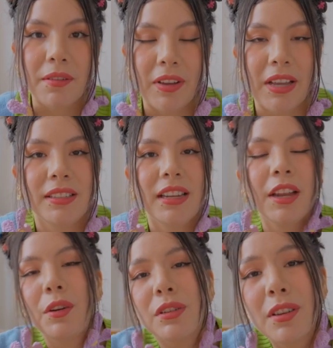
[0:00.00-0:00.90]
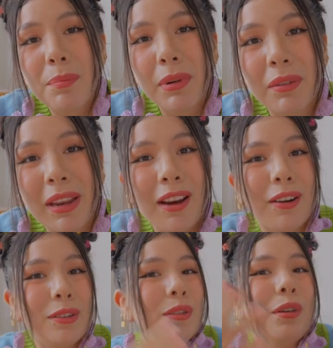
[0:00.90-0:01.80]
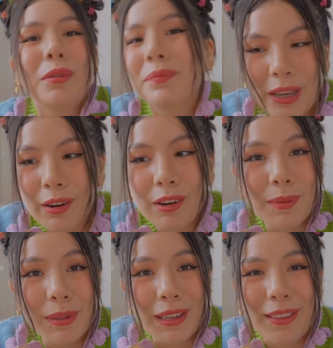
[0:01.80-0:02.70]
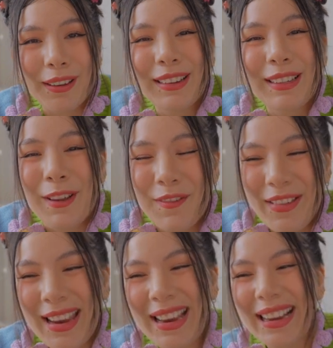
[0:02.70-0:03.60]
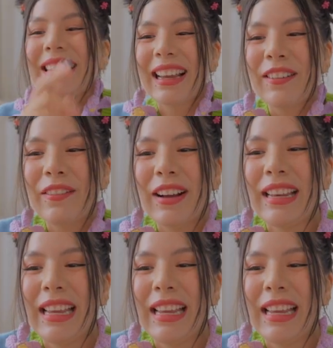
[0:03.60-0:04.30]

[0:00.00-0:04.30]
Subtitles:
vest. And you also have brown hair, so it all comes together to me. Second one